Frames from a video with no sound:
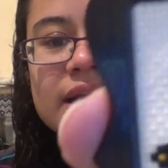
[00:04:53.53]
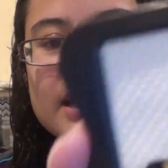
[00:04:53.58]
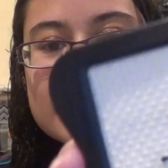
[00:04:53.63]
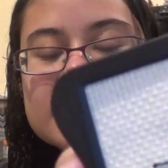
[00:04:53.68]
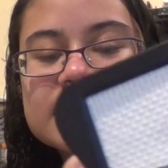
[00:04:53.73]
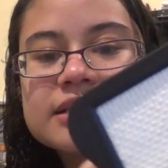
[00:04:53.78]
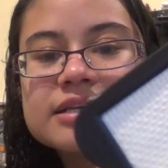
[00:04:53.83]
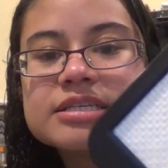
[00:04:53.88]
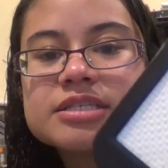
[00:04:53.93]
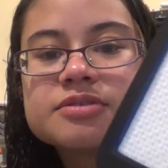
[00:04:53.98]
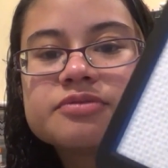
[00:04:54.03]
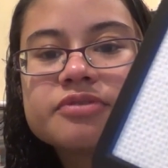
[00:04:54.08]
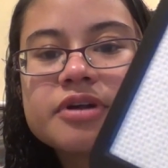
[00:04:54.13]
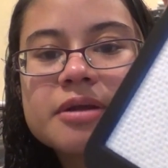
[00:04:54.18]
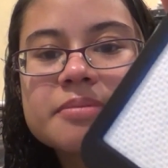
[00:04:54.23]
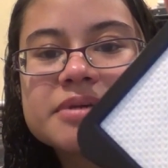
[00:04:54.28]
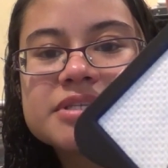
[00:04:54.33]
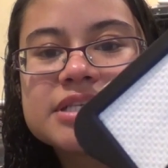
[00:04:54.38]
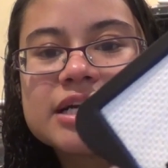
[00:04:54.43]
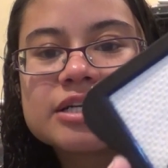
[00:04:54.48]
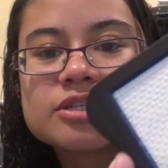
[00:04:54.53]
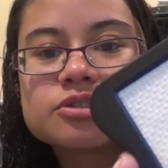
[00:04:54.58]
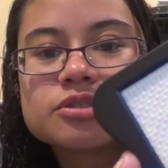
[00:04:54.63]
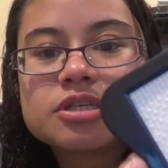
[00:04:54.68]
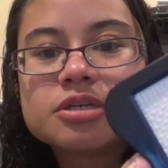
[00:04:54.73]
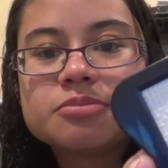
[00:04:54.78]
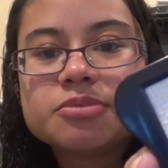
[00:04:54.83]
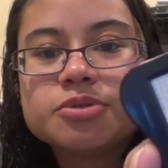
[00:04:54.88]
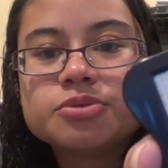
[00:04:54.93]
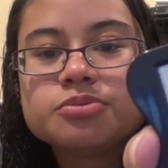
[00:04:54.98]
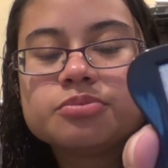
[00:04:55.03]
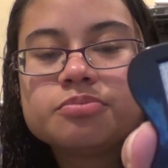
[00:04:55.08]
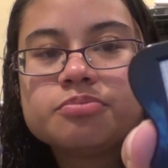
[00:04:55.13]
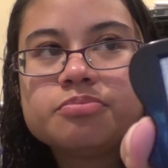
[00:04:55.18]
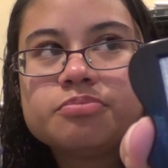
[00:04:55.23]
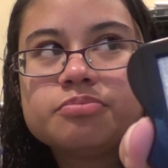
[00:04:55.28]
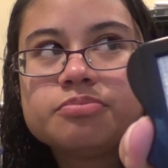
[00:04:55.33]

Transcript: And this frame is actually a